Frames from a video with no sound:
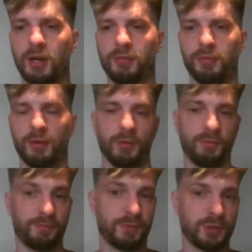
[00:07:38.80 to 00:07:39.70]
full of
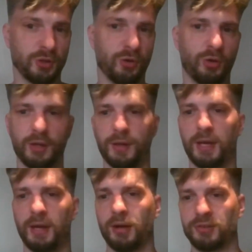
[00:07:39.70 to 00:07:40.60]
joy, and
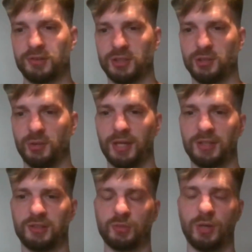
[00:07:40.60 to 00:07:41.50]
there are
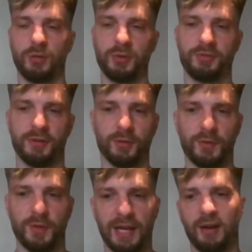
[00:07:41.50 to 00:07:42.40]
situations where we feel
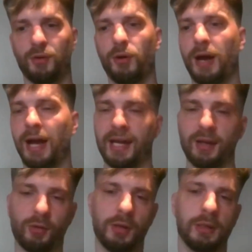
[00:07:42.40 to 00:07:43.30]
down or
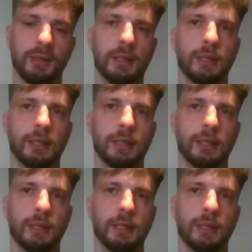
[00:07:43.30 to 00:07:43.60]
angry.